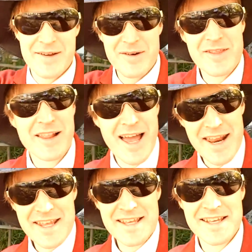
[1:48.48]
And when the
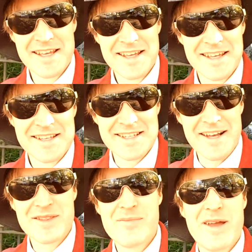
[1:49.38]
lady
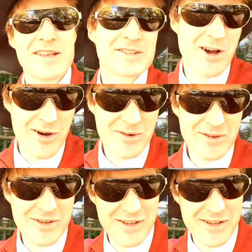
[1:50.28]
sung the big song,